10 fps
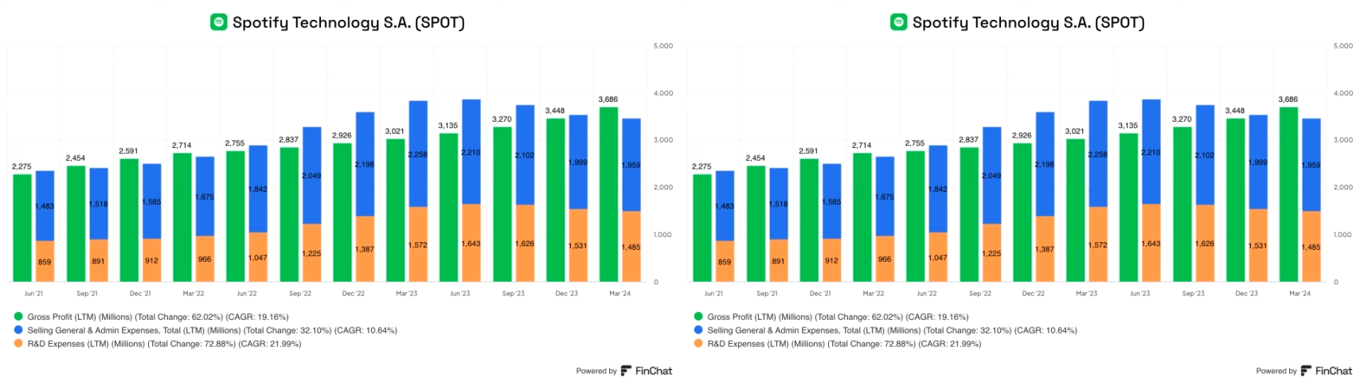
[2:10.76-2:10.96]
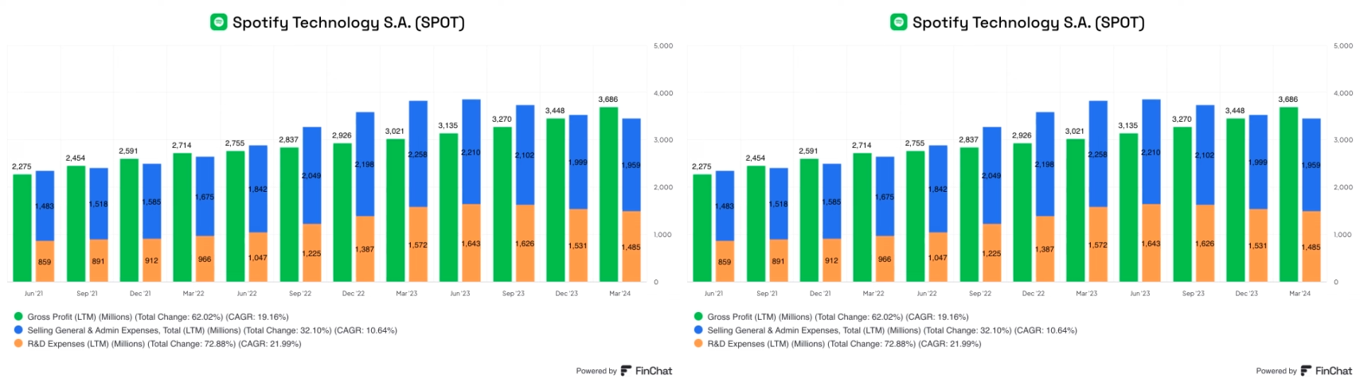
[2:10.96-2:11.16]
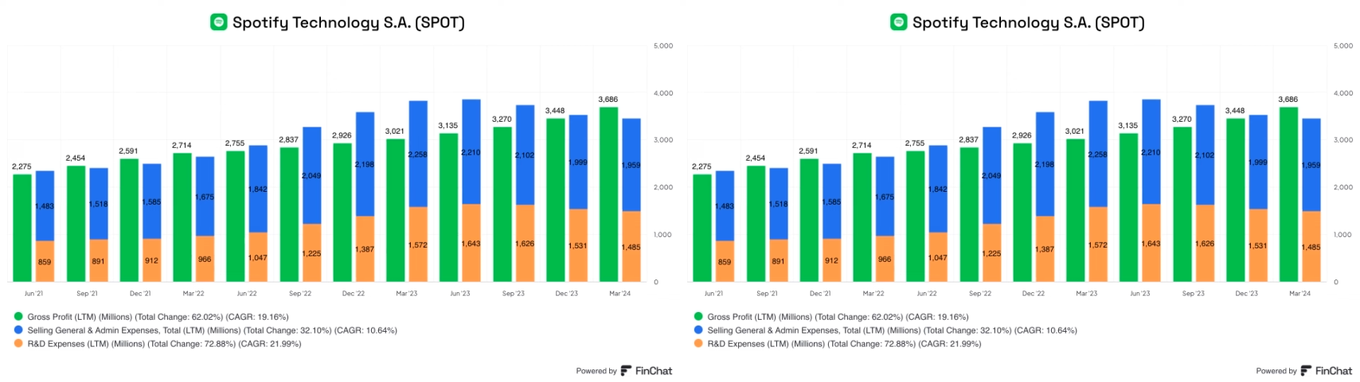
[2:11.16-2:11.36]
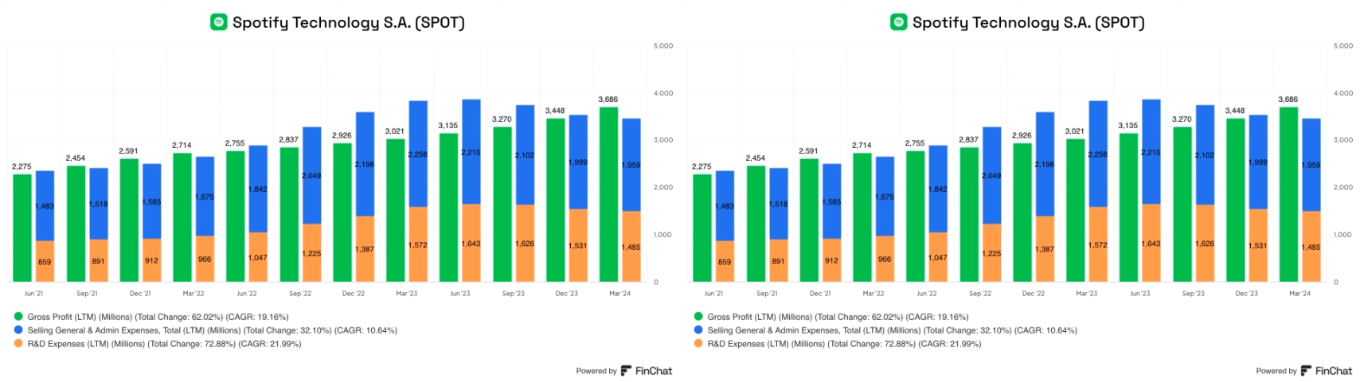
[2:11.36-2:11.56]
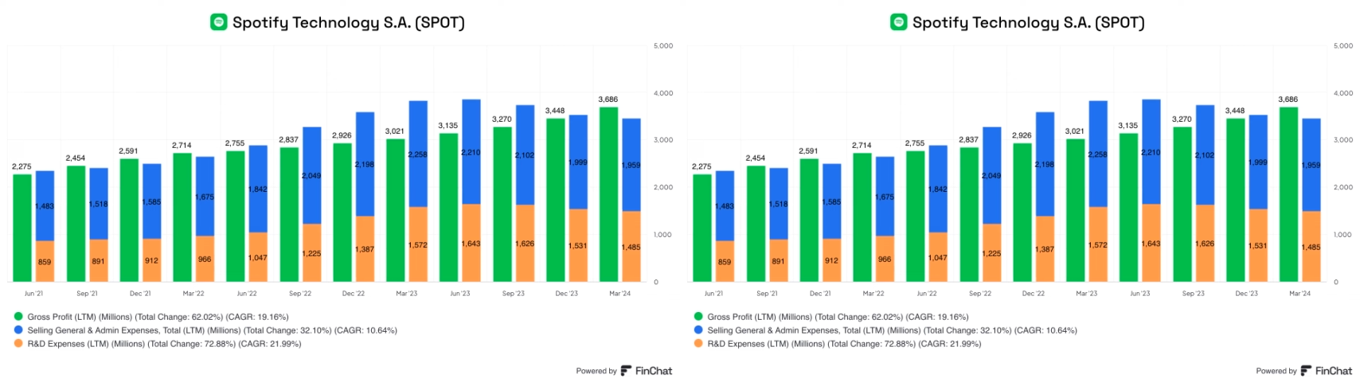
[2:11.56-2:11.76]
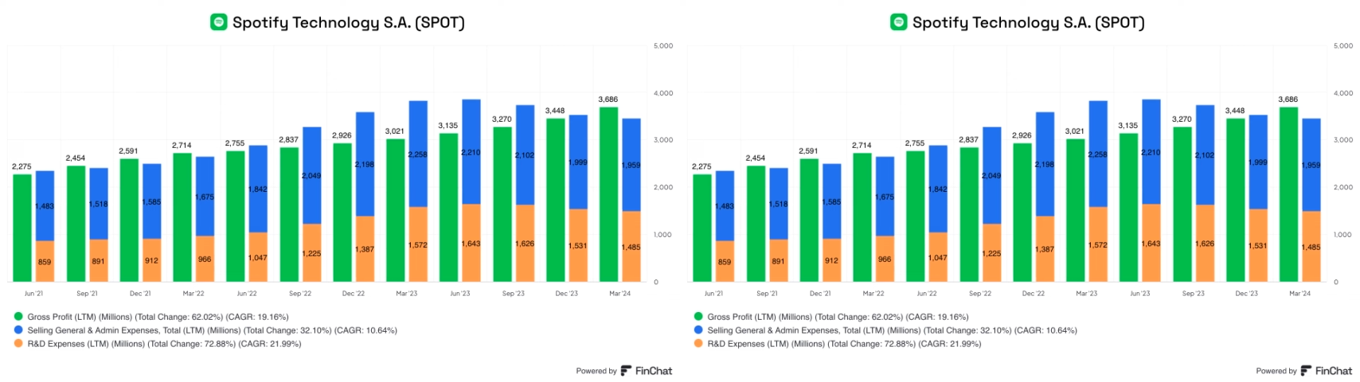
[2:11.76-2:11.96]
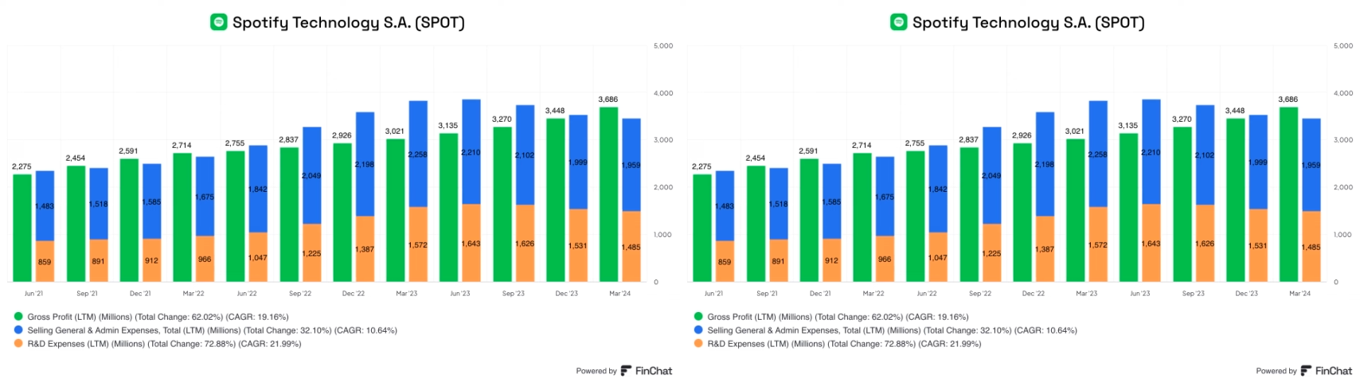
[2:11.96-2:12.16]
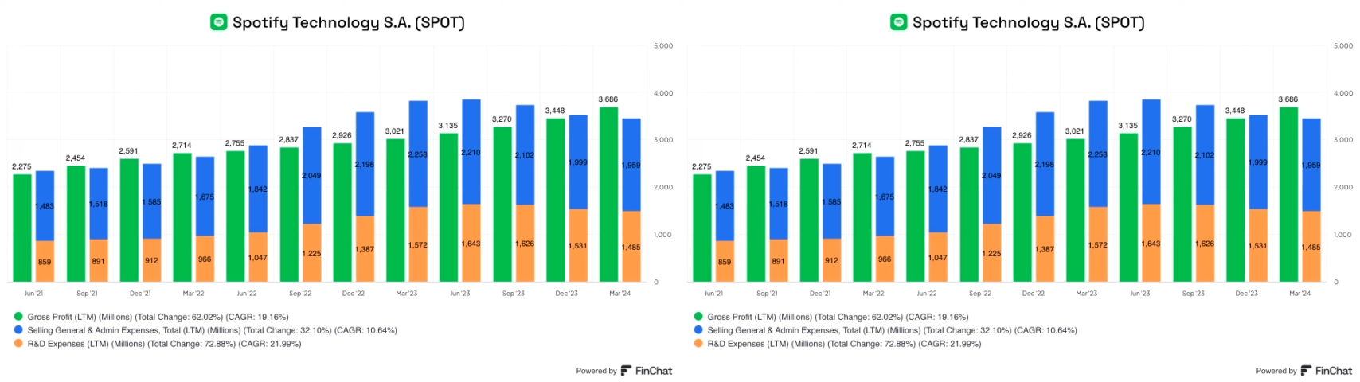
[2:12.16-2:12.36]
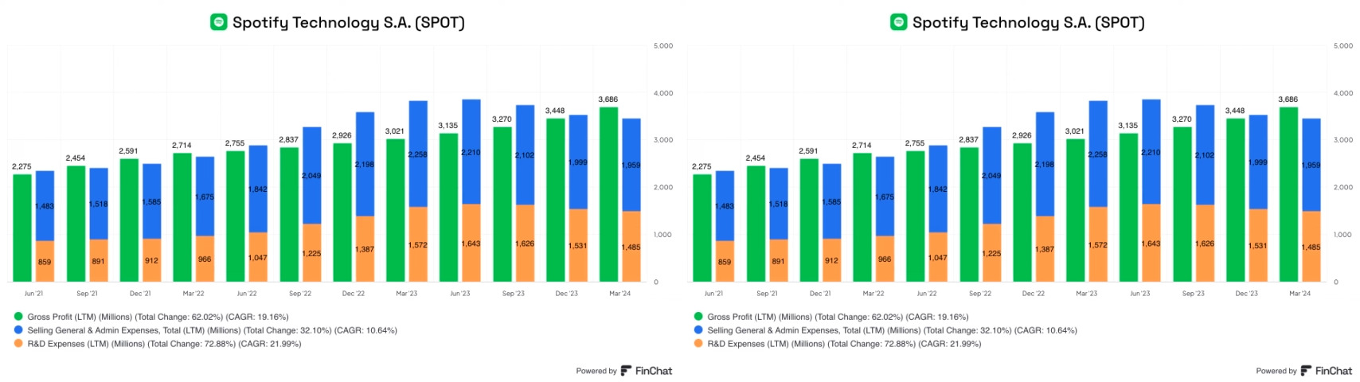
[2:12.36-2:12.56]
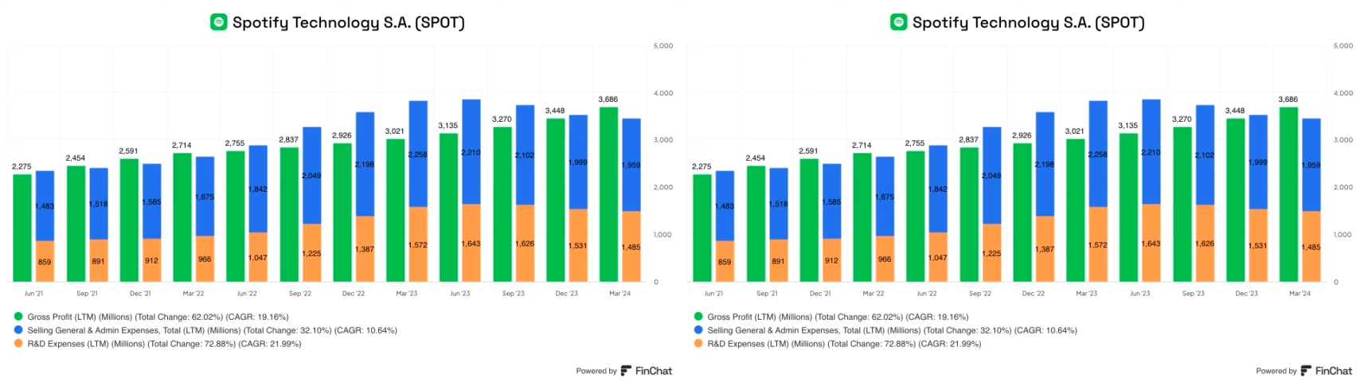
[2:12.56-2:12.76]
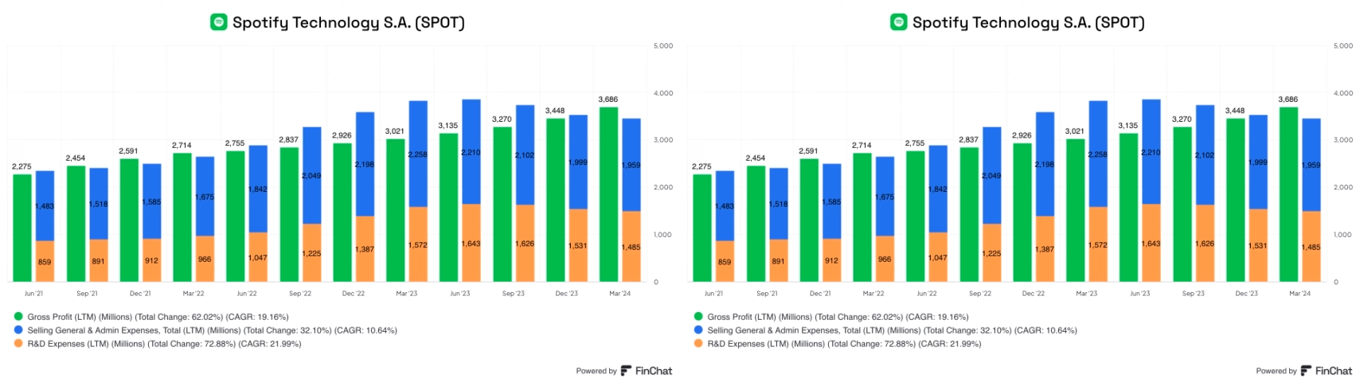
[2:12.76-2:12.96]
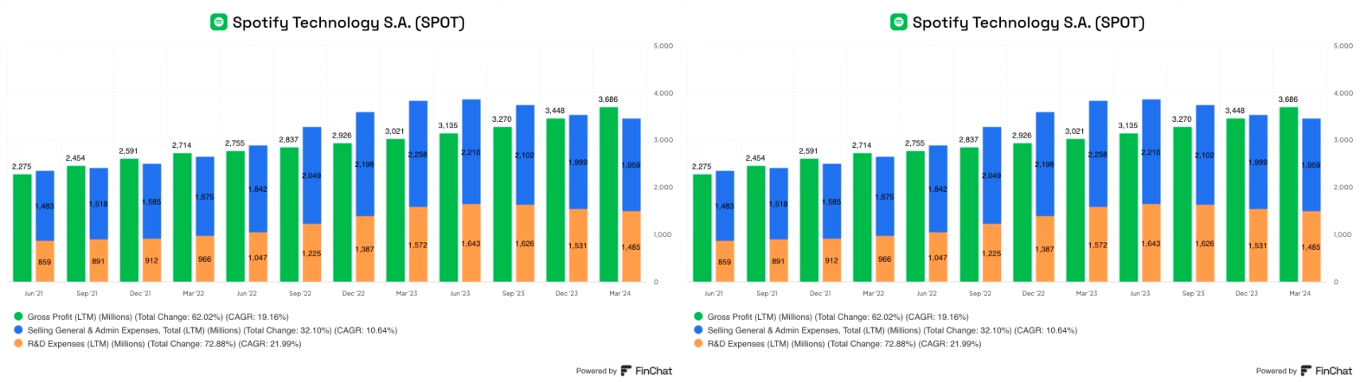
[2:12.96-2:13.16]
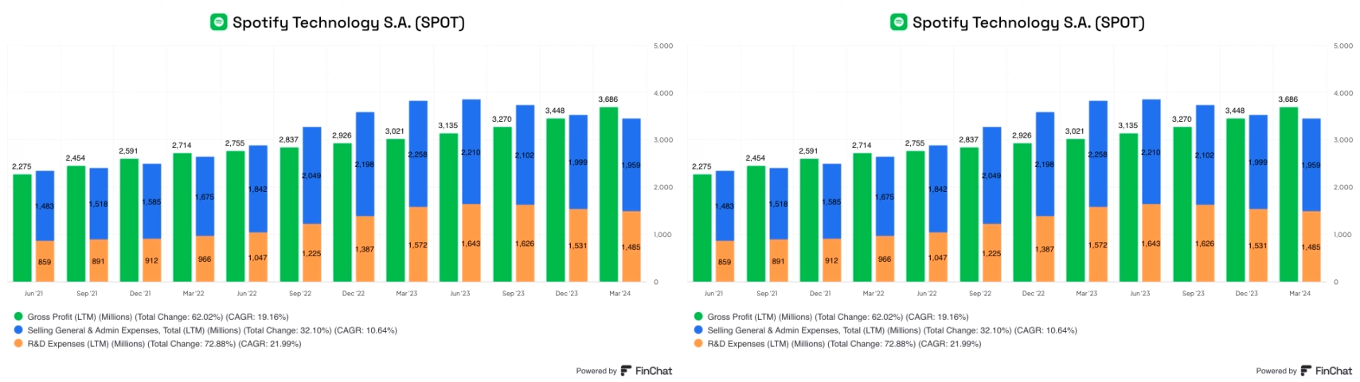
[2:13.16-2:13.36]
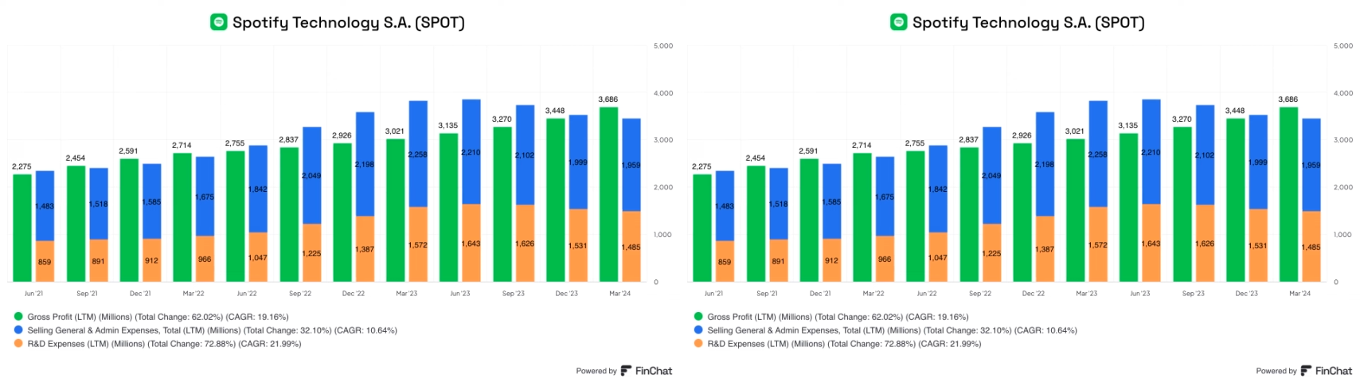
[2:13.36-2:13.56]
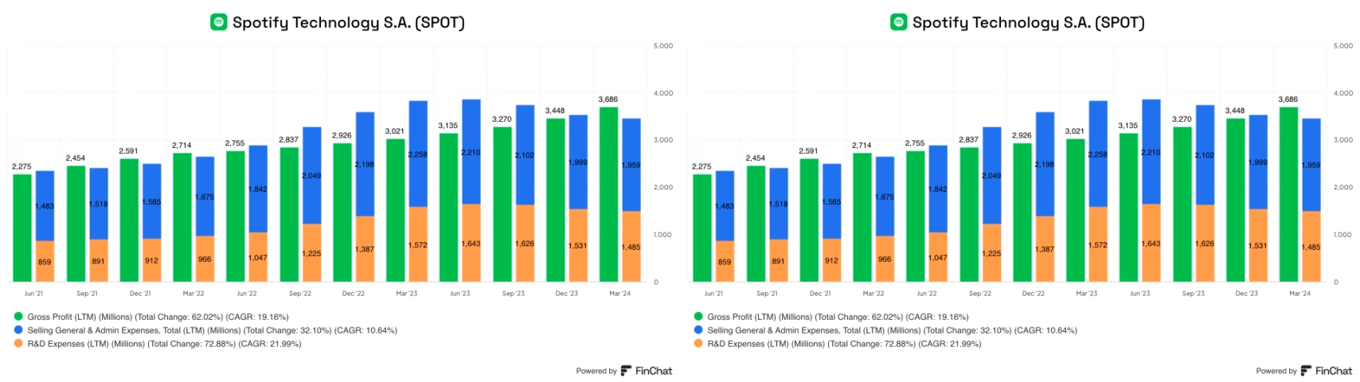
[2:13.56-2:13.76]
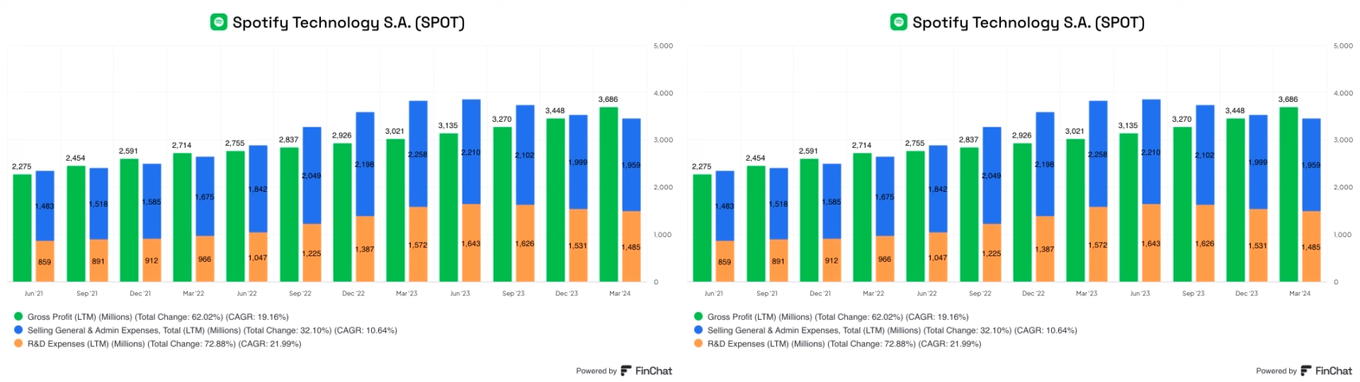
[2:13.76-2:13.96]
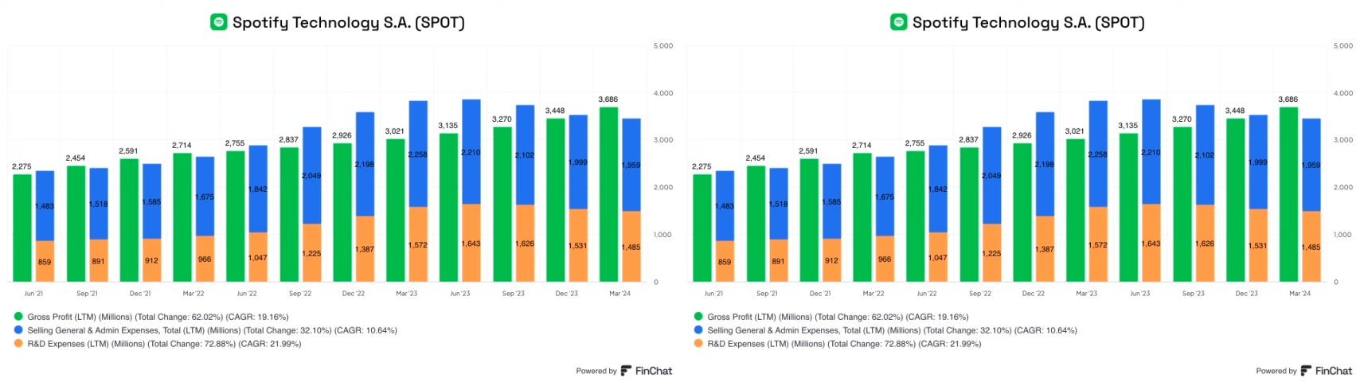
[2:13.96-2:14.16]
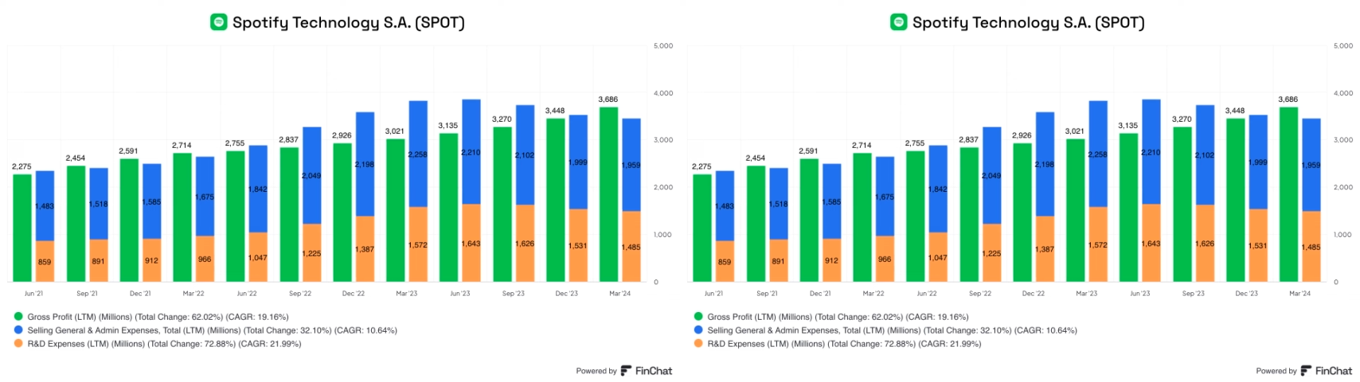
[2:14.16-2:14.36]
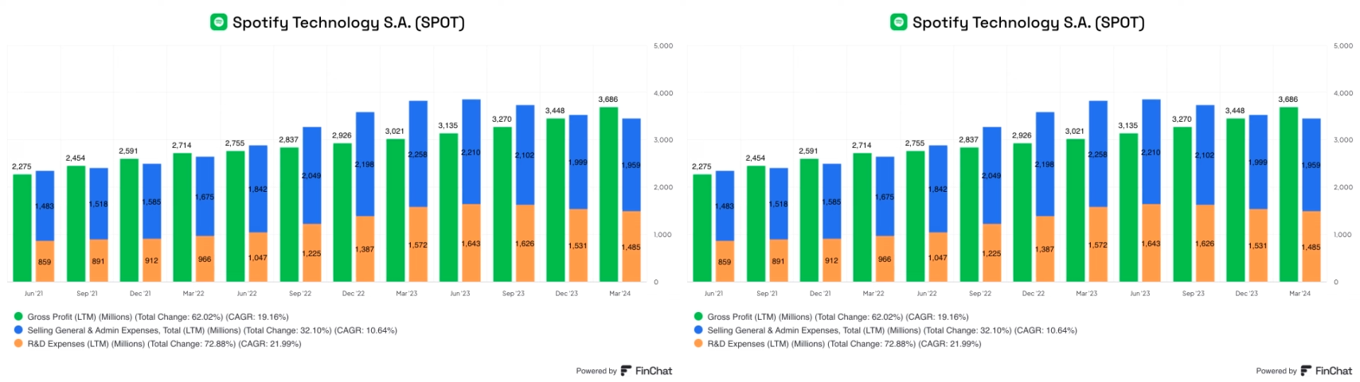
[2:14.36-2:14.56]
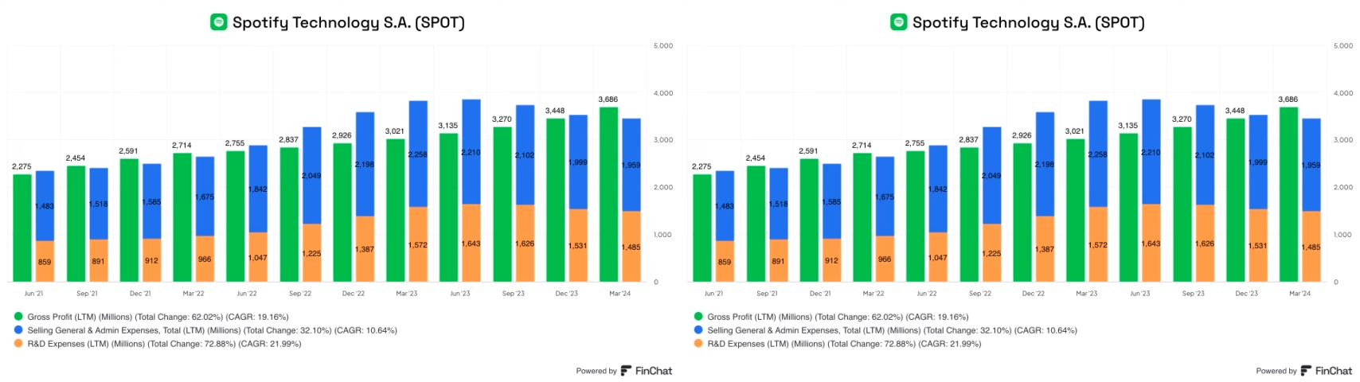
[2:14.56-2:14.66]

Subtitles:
No face is visible, so there are no lips to read.